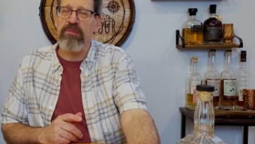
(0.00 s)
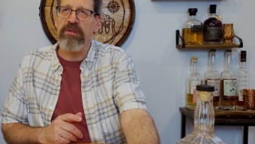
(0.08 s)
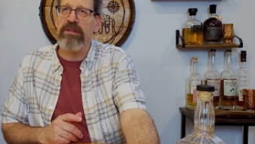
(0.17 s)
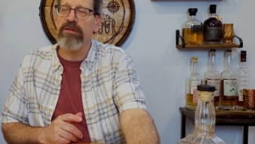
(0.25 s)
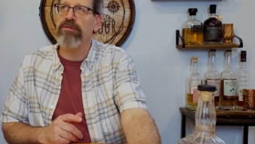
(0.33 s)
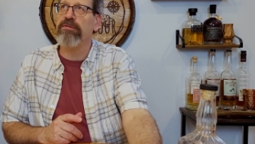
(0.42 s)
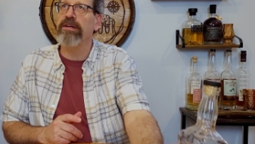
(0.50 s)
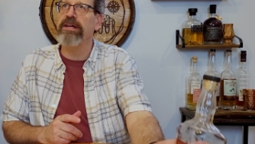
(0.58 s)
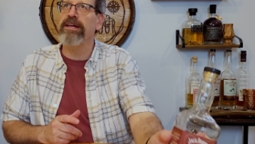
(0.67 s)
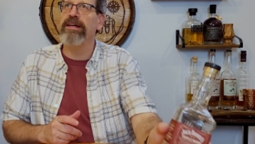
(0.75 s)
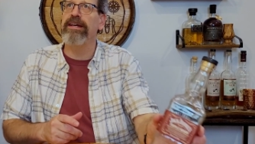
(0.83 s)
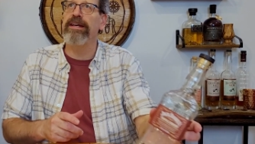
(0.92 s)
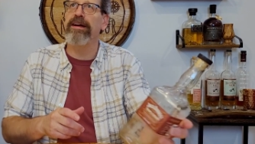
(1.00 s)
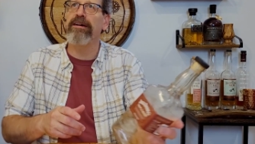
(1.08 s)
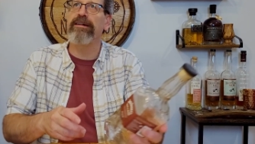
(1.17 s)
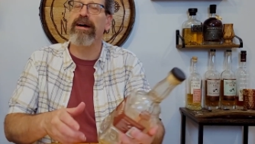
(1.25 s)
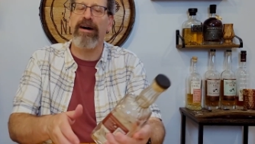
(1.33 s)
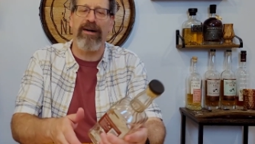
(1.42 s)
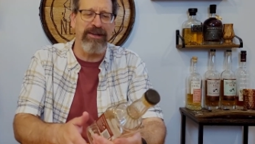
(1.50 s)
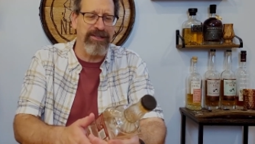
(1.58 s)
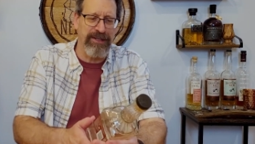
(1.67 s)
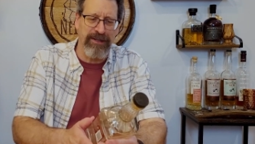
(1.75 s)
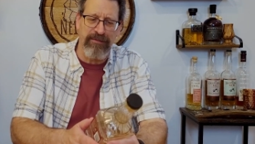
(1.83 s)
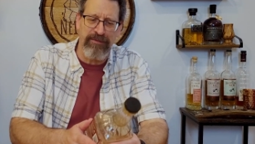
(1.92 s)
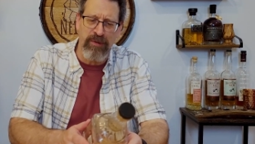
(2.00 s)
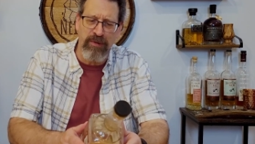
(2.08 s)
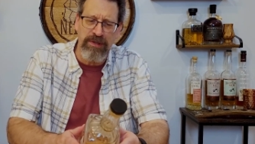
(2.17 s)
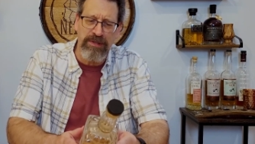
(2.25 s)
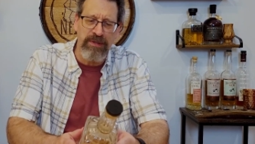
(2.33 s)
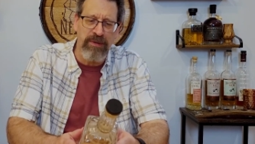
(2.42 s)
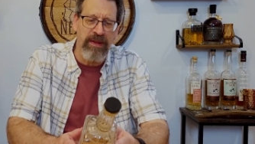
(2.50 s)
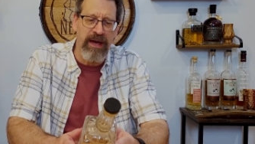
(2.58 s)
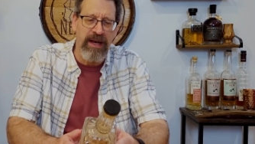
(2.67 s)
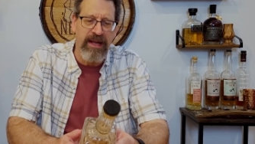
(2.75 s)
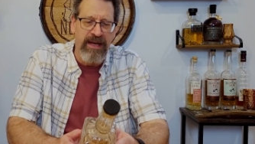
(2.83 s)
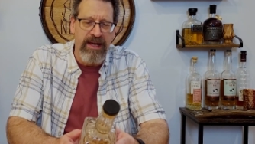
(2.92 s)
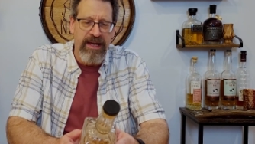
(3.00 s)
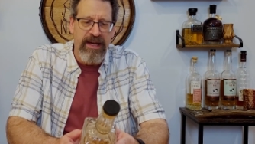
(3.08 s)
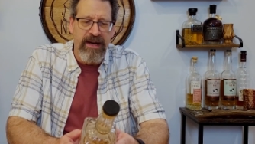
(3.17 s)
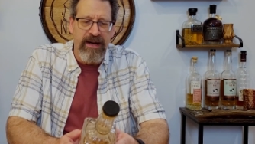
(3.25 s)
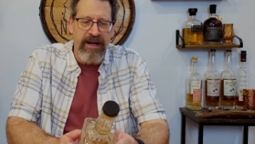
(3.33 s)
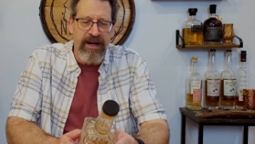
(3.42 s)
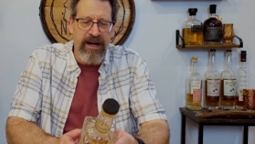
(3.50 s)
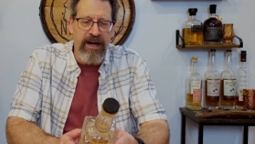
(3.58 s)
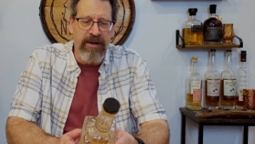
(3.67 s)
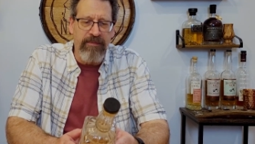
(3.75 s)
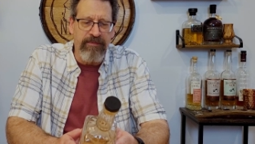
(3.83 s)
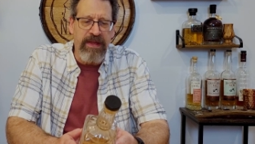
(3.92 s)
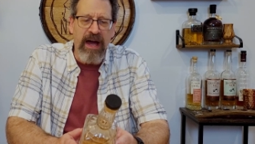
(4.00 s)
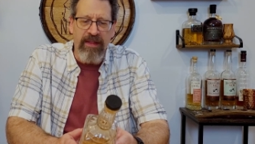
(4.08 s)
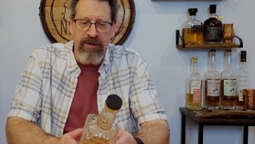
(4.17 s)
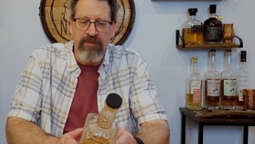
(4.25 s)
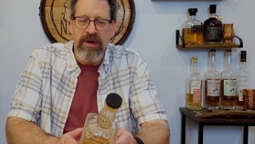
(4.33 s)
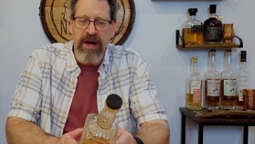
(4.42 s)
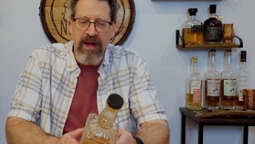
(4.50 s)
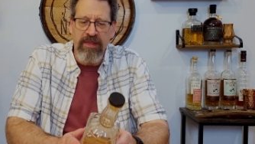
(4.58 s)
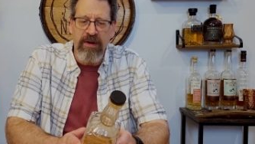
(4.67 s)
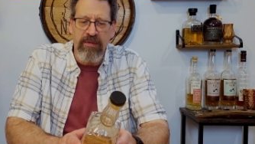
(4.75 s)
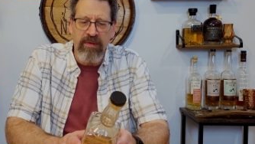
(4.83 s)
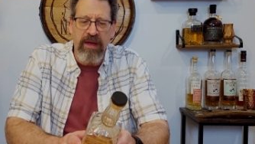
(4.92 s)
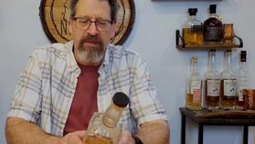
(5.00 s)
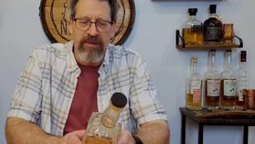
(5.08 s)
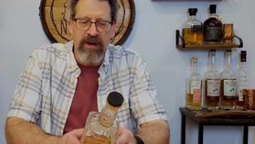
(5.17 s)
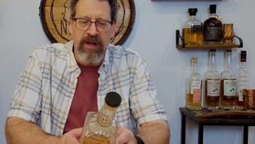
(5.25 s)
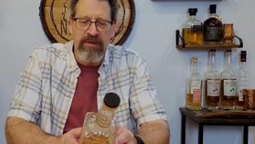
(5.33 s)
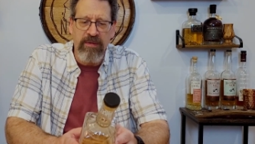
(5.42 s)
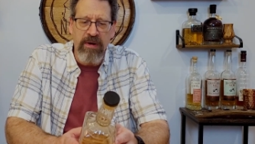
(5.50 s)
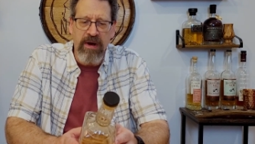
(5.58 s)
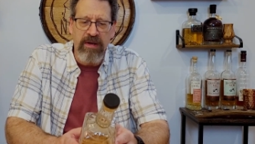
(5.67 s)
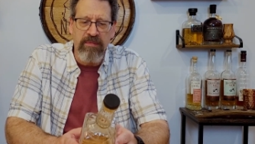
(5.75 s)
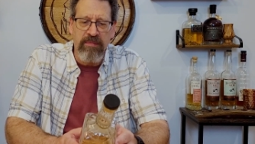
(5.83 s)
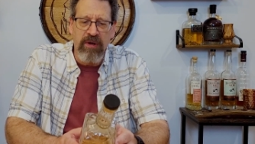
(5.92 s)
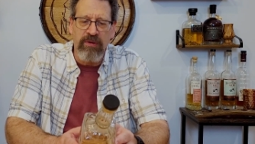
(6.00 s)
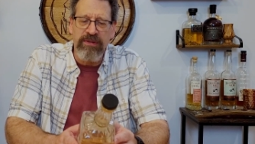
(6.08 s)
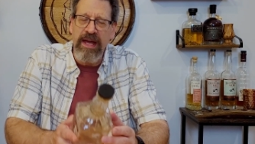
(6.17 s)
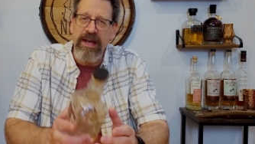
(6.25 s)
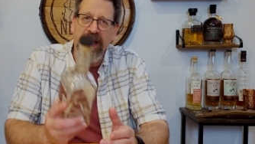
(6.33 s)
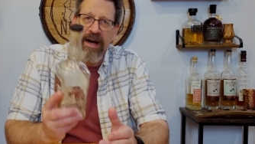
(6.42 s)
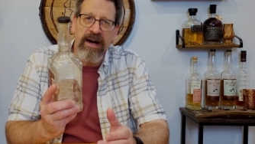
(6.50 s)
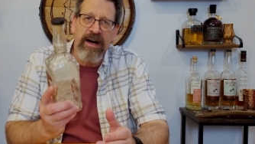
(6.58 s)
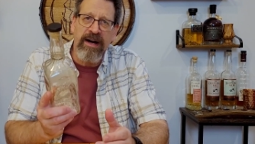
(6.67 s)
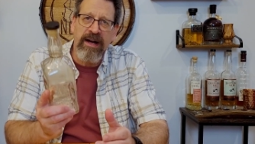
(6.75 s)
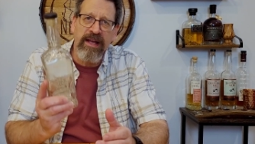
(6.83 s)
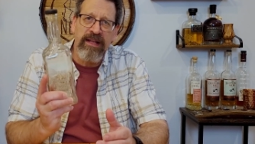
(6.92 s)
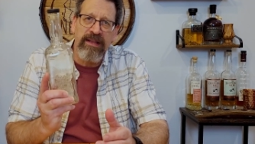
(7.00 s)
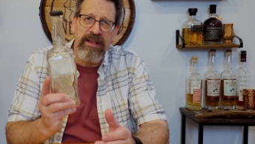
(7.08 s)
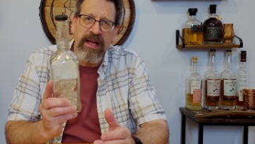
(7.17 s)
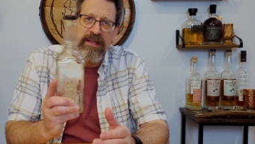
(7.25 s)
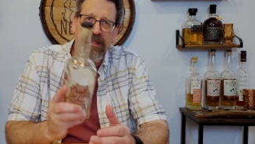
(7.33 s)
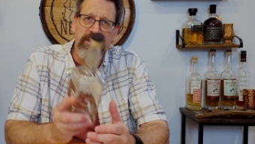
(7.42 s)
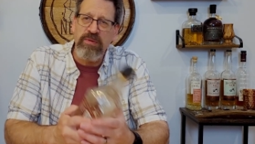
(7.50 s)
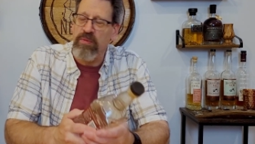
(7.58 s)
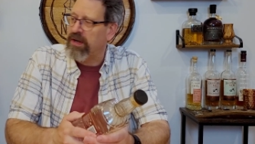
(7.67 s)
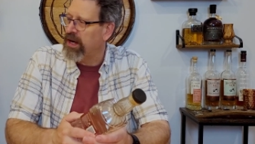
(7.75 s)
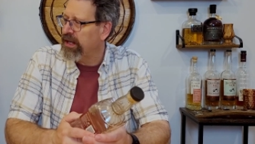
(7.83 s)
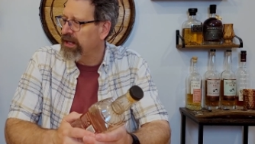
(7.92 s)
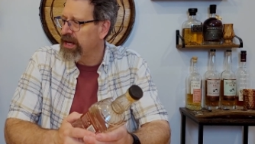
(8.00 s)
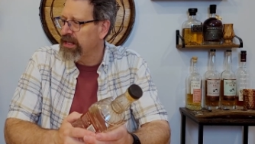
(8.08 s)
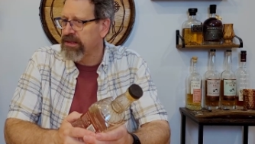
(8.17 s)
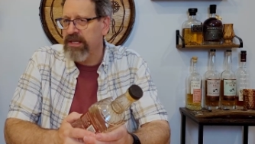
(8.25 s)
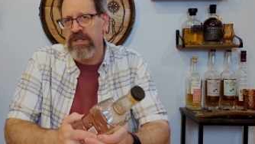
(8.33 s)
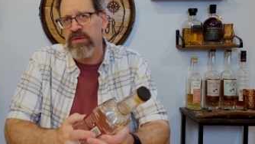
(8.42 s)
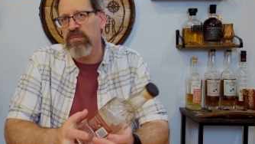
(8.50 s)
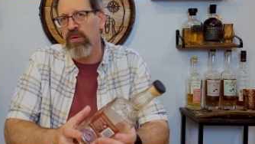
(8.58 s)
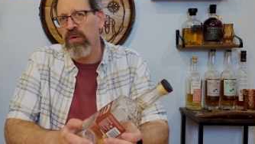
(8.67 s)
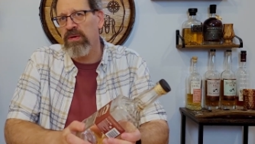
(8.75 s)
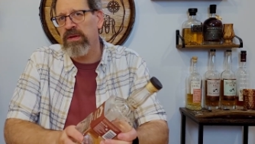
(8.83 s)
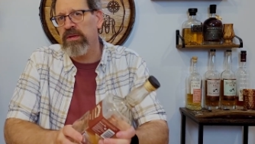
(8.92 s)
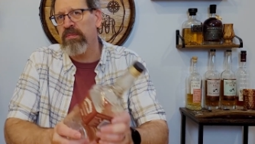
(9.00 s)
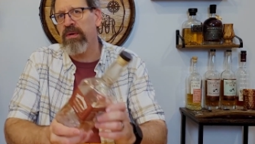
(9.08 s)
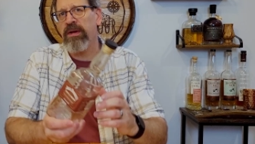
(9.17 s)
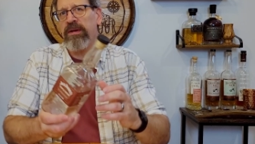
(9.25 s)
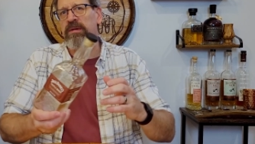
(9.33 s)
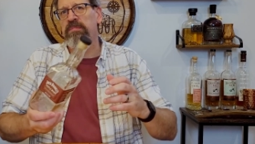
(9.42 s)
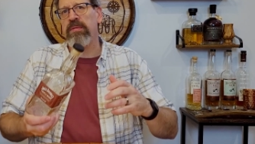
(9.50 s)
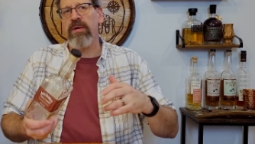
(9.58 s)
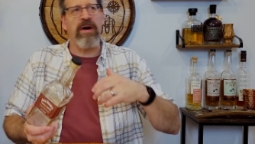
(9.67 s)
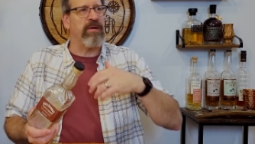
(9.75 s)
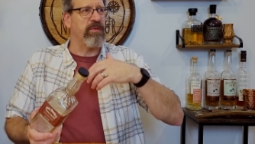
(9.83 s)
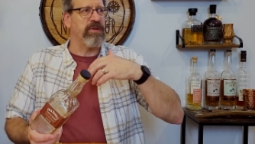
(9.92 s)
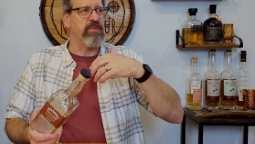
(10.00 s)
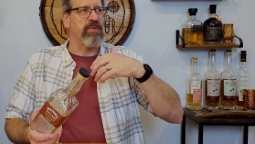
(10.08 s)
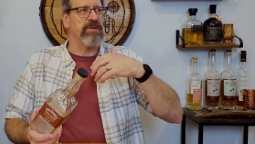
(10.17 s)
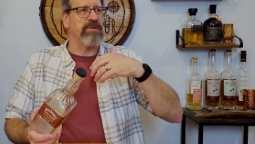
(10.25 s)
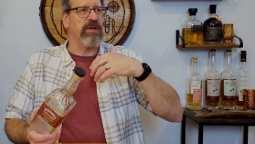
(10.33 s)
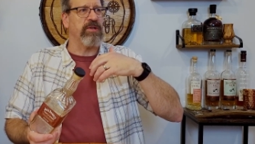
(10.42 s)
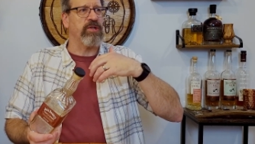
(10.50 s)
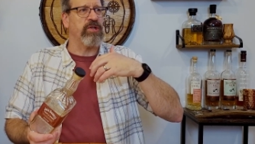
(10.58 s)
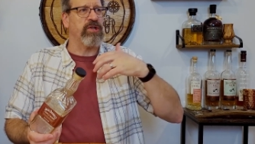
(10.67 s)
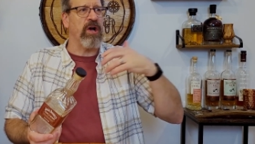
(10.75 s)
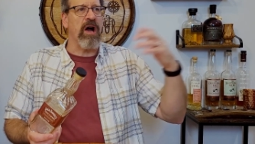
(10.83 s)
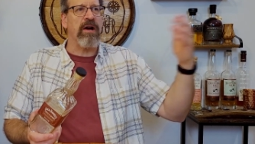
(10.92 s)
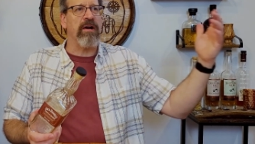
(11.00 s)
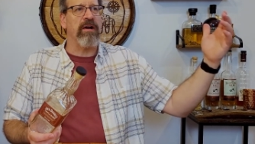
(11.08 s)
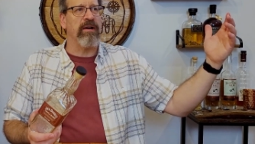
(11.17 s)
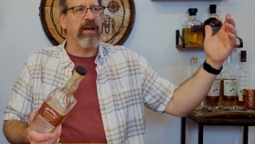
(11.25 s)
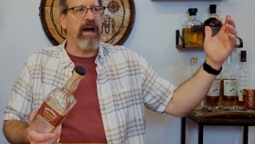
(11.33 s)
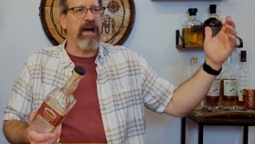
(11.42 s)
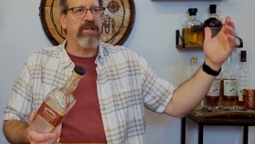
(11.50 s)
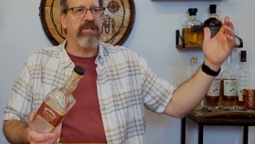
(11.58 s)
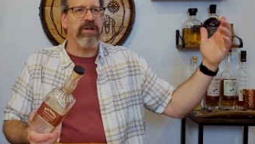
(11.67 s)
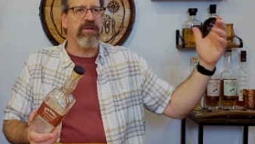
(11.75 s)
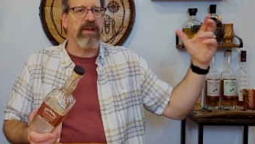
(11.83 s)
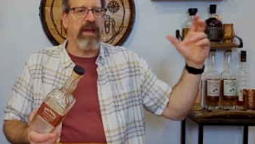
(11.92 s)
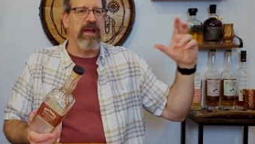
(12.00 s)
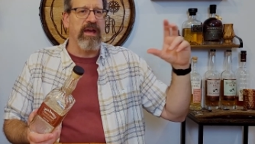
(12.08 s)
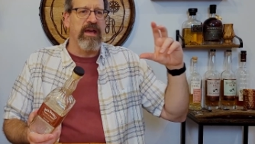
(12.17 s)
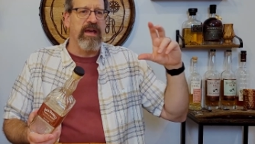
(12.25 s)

what the three in here now. I should, of course, know that. Um, yeah, their rye, their and their and their American malt, and I like this one. I like this more than the Bottled in Bond, which was a shocker last year that